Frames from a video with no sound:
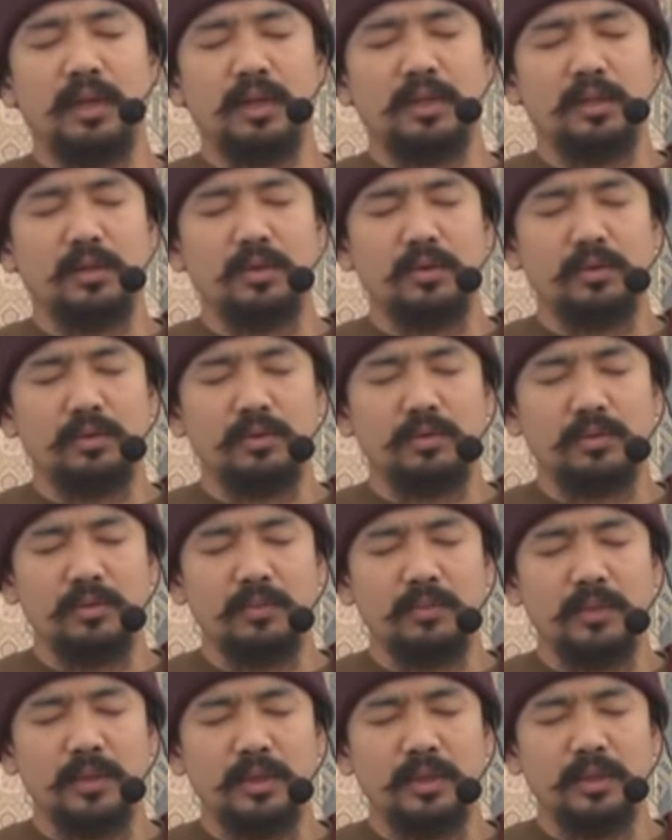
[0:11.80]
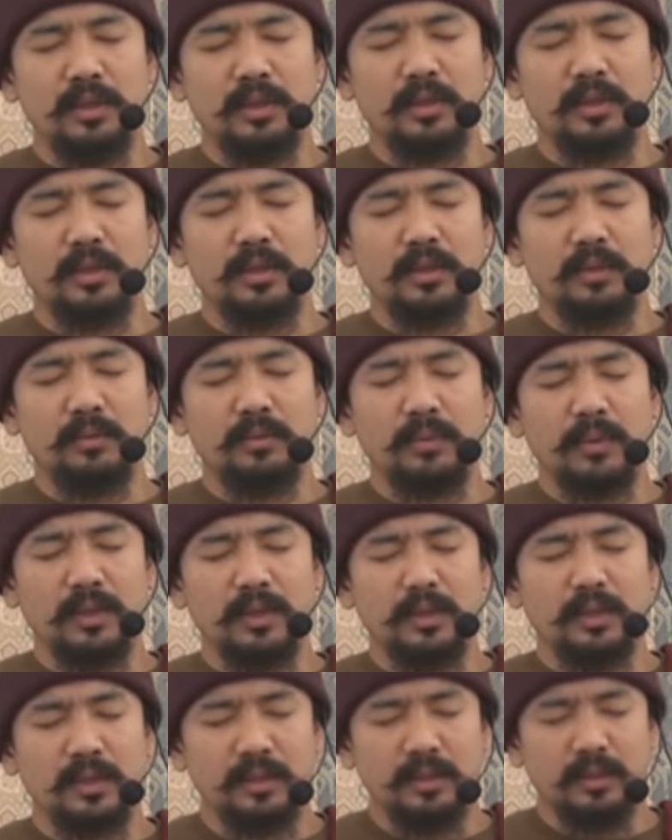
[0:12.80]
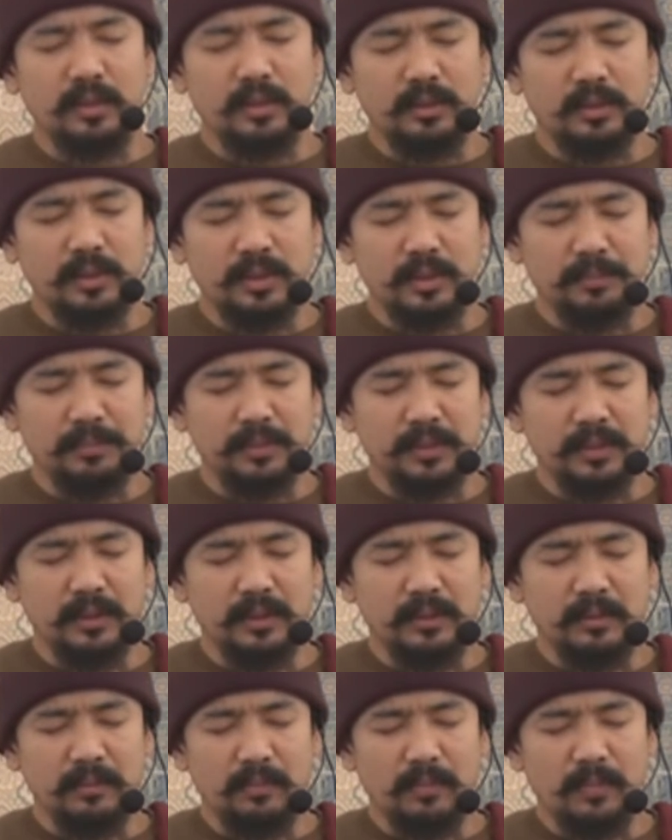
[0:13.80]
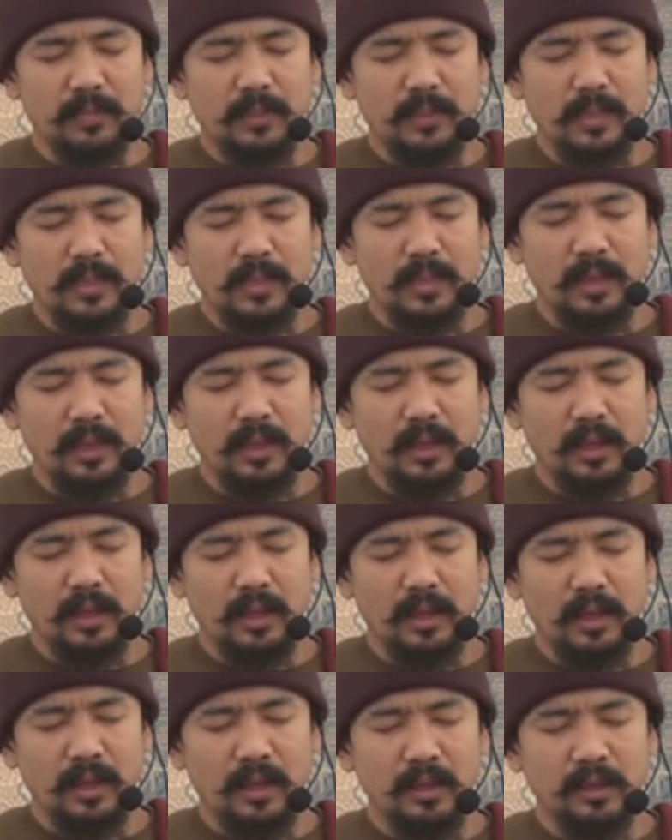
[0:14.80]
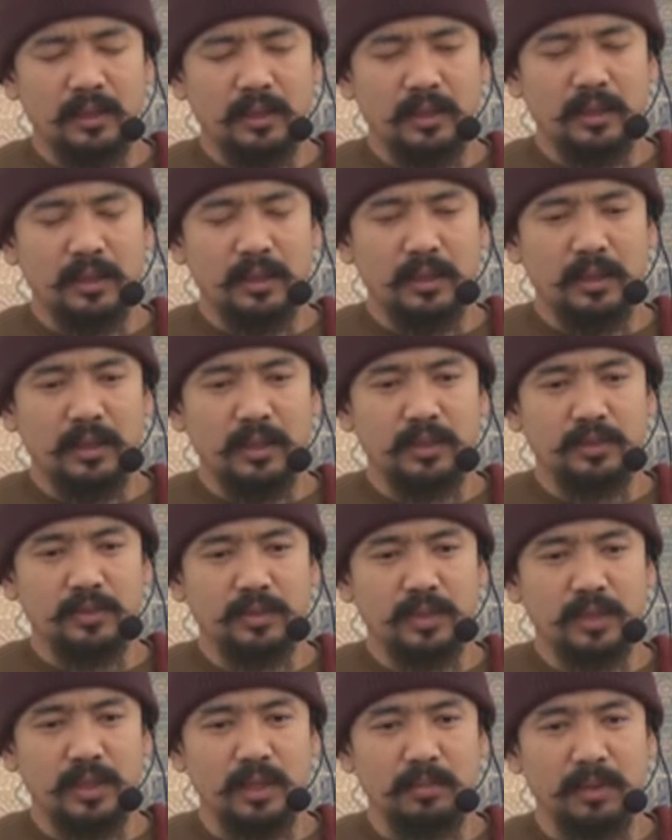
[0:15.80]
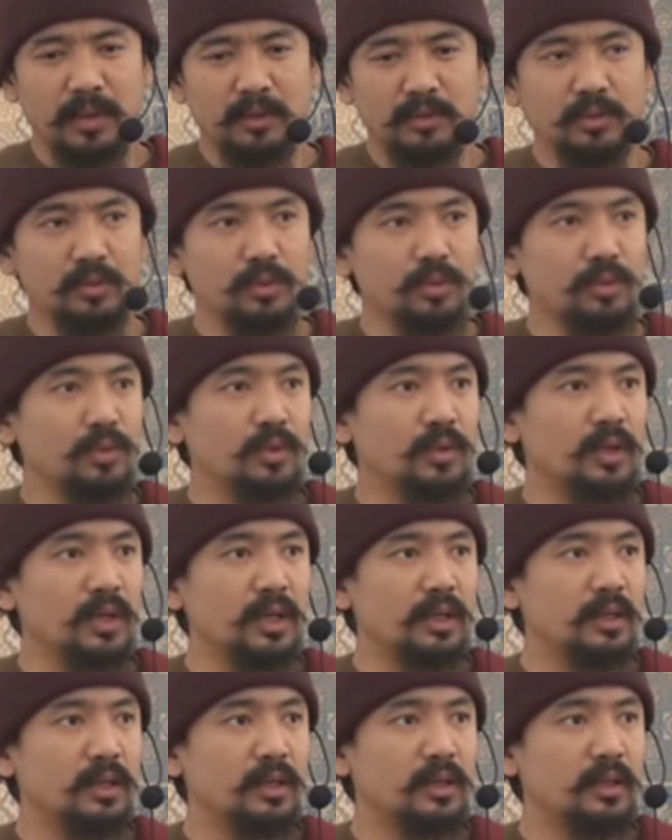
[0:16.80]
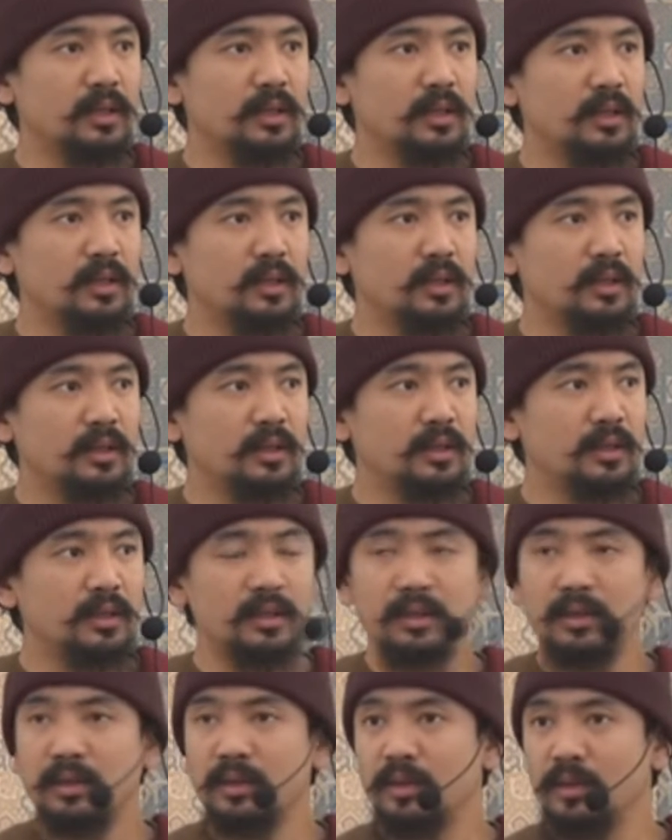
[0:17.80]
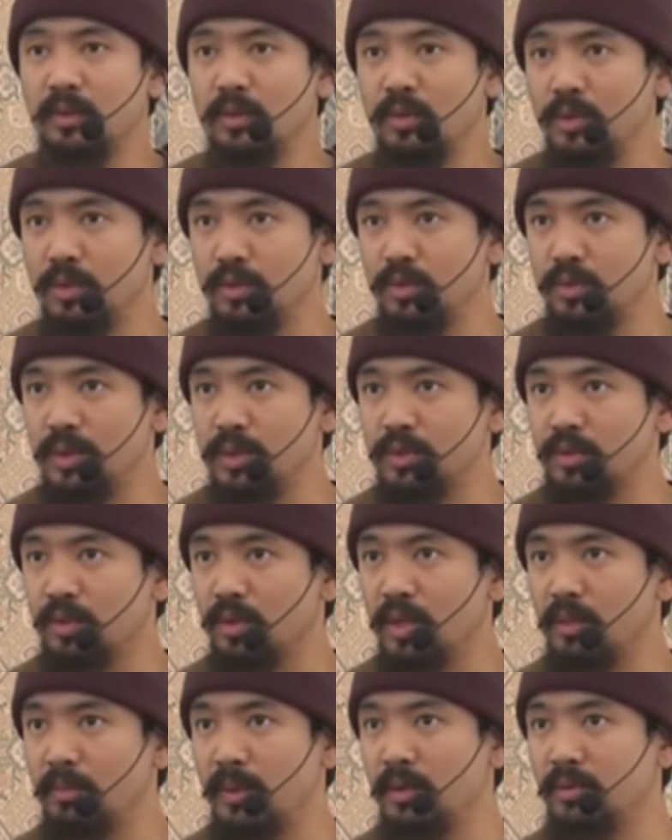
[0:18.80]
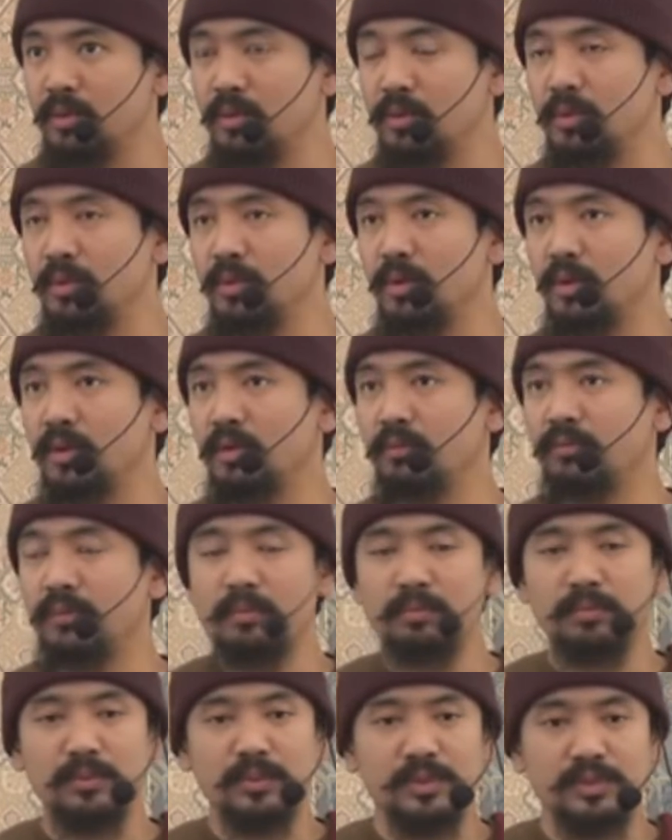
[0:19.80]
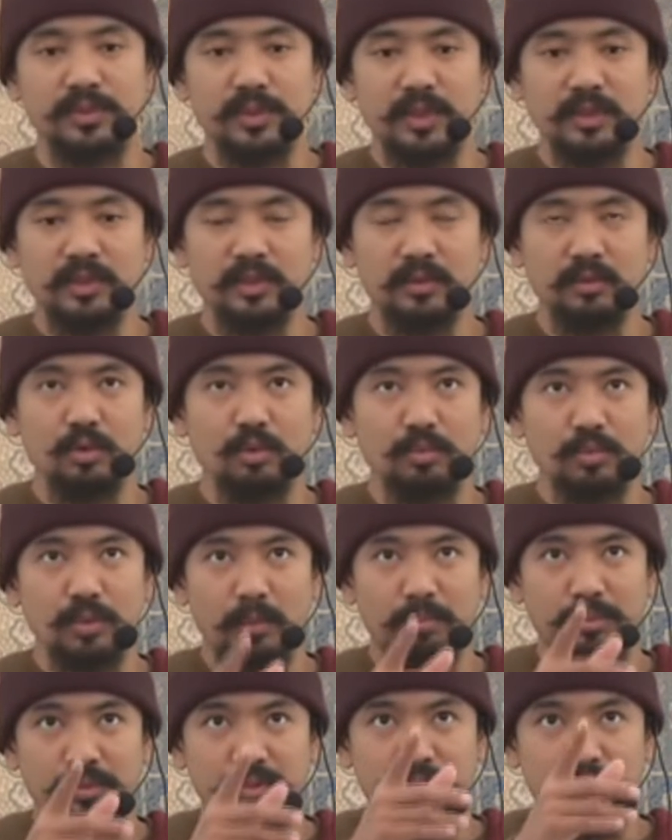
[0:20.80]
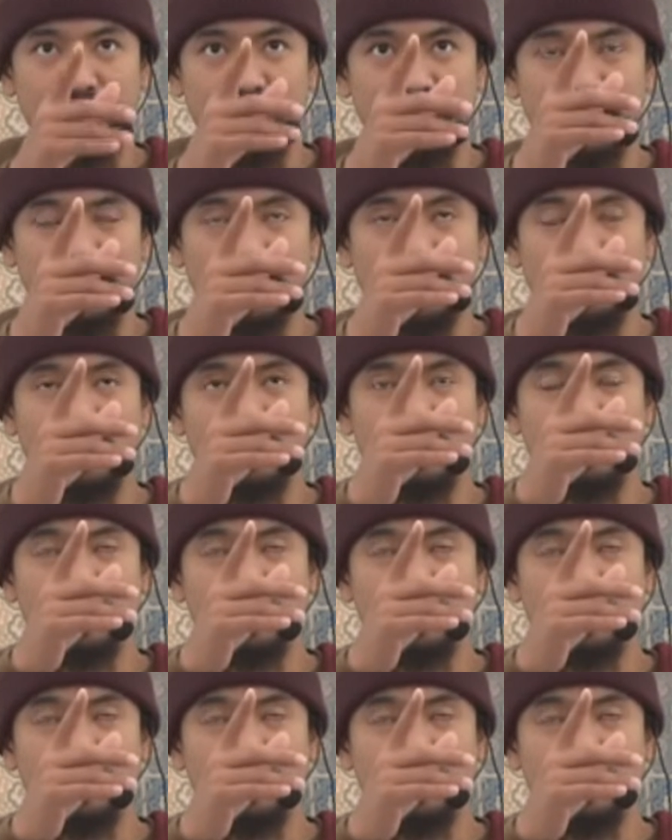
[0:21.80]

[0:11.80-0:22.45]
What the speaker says: look at the Mundu very, very deeply, and it's really about Guru Yoga. Mundu is all about Guru Yoga. From prostration, whom you are prostrating?